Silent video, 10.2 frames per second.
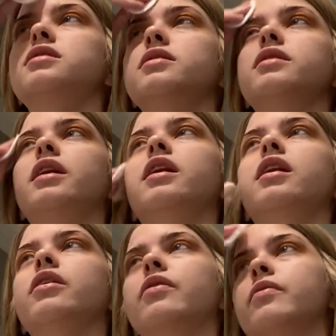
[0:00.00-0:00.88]
So
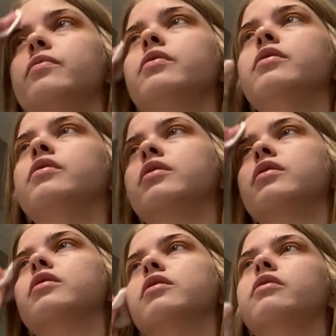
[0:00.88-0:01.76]
thank you.
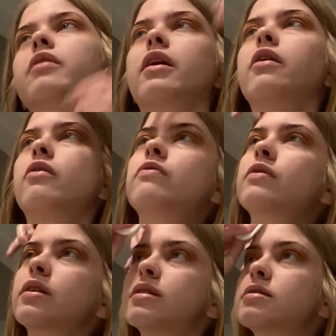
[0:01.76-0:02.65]
Okay,
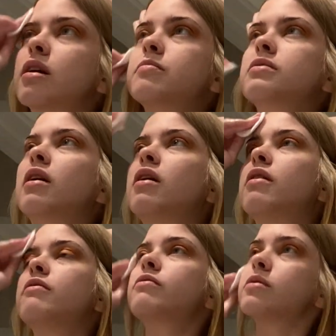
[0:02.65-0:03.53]
hopefully this comes
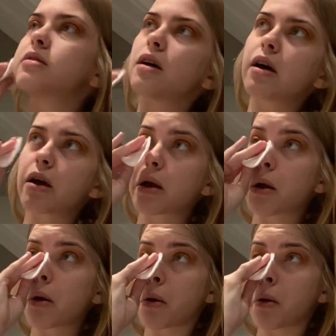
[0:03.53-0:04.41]
off. What the
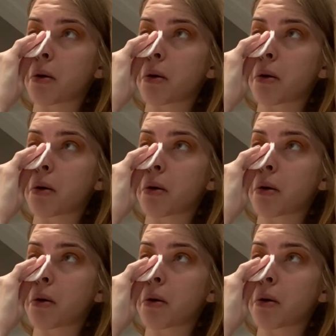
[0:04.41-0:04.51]
heck?